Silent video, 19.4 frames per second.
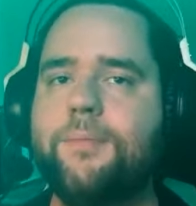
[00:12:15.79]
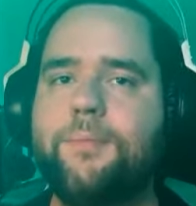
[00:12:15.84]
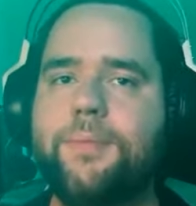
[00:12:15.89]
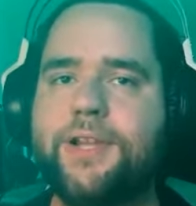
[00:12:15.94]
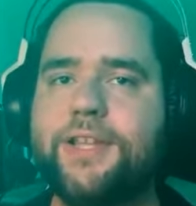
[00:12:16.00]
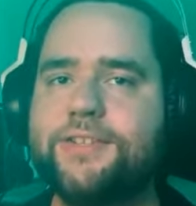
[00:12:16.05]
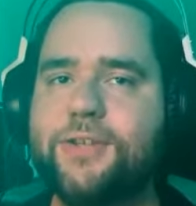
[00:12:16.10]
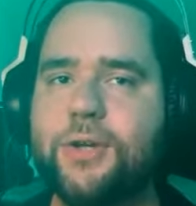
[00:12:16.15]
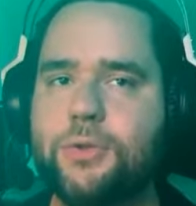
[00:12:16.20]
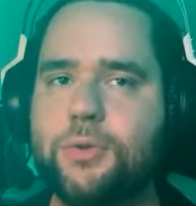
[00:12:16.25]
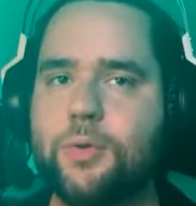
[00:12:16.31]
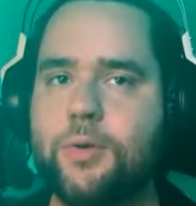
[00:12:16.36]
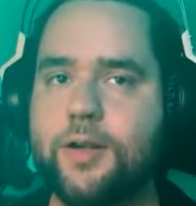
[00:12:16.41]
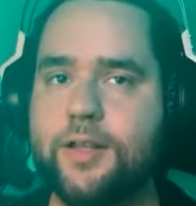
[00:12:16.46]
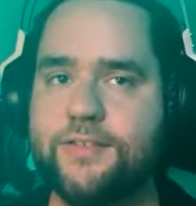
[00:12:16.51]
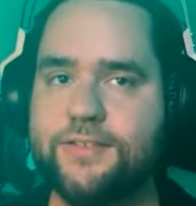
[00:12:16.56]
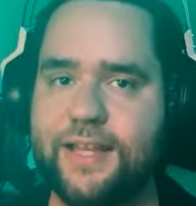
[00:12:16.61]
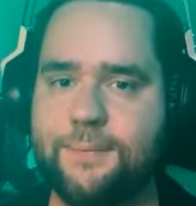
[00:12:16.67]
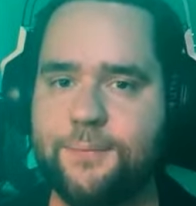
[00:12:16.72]
But let's go through
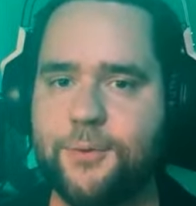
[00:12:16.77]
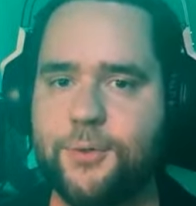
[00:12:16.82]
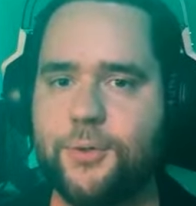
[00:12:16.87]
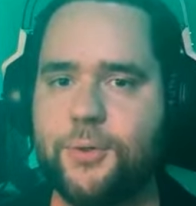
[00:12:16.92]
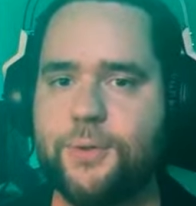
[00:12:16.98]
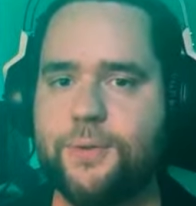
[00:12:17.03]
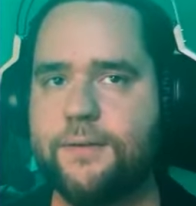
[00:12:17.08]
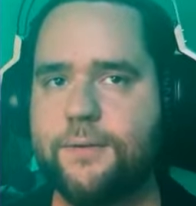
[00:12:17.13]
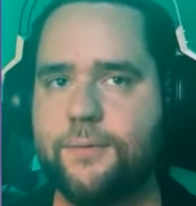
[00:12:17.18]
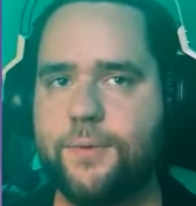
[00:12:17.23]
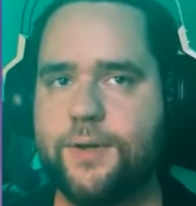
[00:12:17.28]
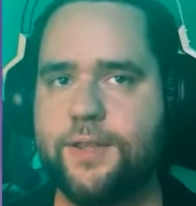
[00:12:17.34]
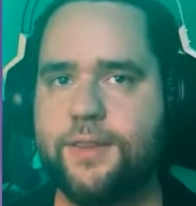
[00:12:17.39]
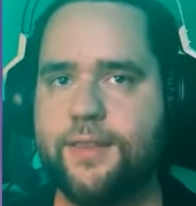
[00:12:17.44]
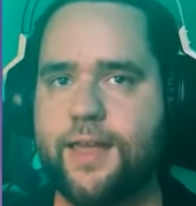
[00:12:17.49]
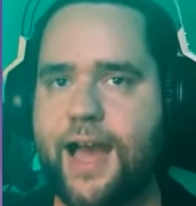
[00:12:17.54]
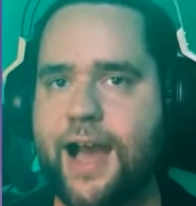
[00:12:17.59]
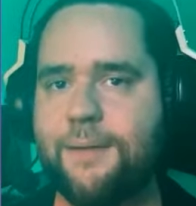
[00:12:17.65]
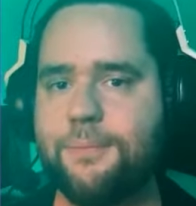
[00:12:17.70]
an example
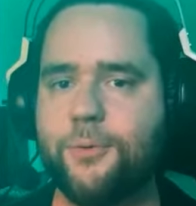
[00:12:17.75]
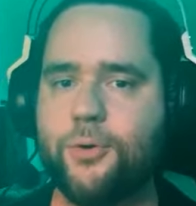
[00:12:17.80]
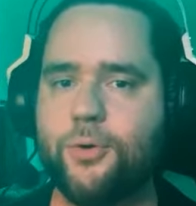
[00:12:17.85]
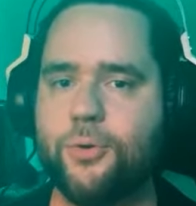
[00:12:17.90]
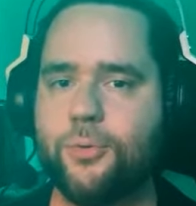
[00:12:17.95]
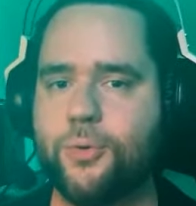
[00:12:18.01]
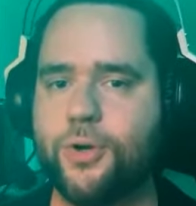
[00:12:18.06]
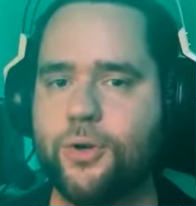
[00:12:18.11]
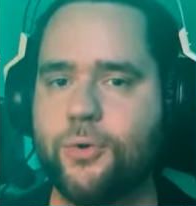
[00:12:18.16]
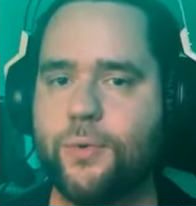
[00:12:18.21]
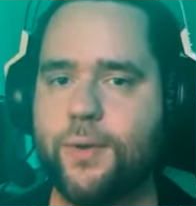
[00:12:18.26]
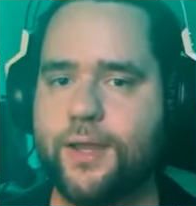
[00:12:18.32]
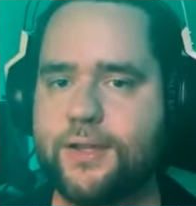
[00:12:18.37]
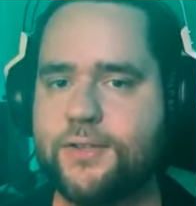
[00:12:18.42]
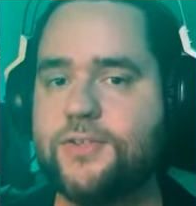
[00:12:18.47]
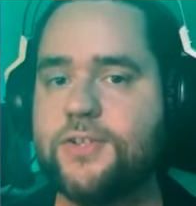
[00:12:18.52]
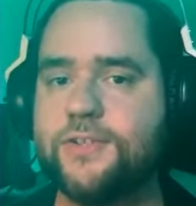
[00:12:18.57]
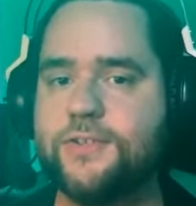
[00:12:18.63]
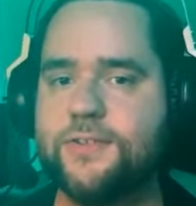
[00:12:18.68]
with Apple real
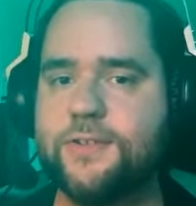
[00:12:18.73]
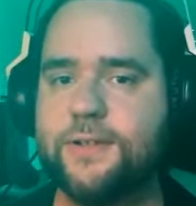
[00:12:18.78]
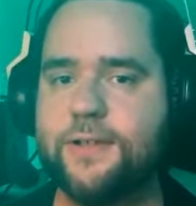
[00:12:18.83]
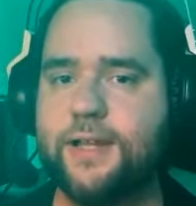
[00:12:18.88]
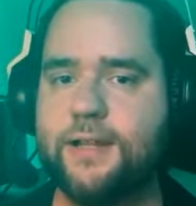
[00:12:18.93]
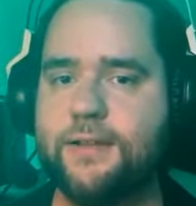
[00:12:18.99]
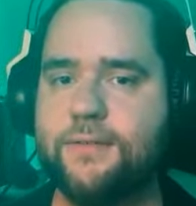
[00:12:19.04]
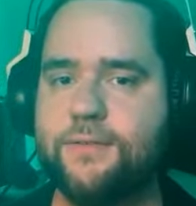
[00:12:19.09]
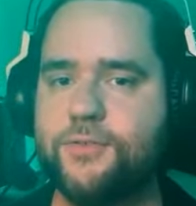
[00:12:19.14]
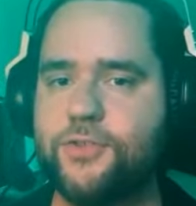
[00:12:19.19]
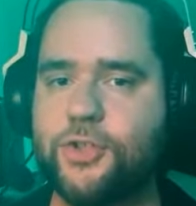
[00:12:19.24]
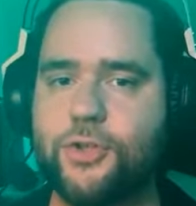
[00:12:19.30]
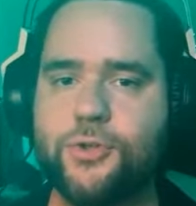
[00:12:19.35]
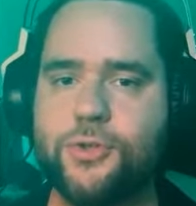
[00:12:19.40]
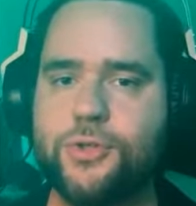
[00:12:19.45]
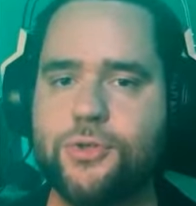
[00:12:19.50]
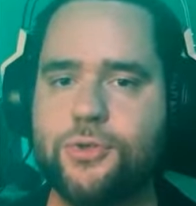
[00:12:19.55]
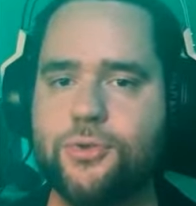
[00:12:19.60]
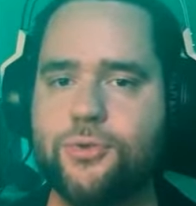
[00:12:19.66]
quick, just to kind of show
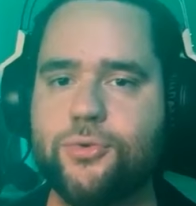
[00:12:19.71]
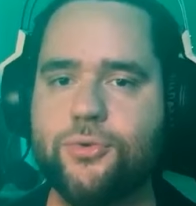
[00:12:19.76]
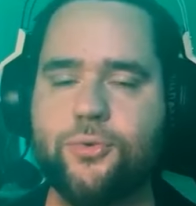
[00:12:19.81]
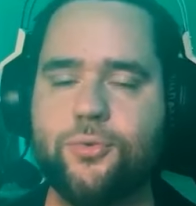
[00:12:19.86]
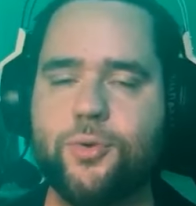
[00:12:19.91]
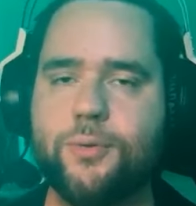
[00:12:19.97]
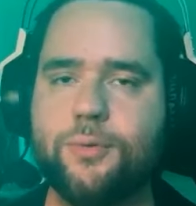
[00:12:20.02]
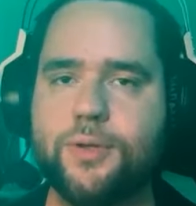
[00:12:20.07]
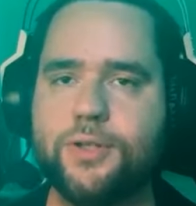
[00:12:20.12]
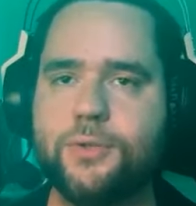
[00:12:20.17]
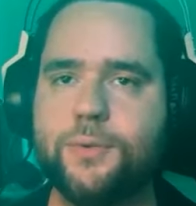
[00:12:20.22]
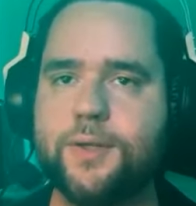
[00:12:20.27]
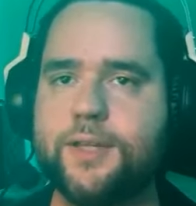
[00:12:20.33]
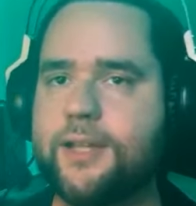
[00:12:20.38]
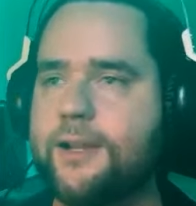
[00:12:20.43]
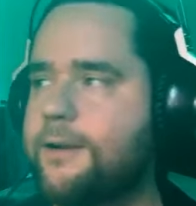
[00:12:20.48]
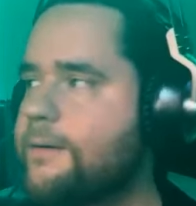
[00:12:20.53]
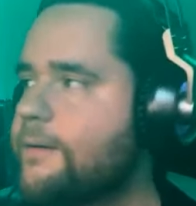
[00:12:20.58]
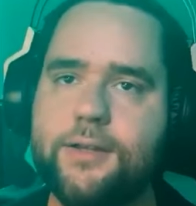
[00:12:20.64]
you what we're doing
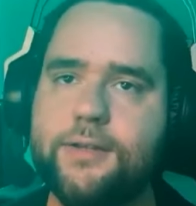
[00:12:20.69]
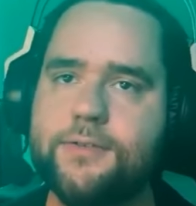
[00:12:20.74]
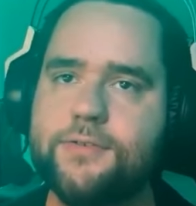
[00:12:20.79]
here.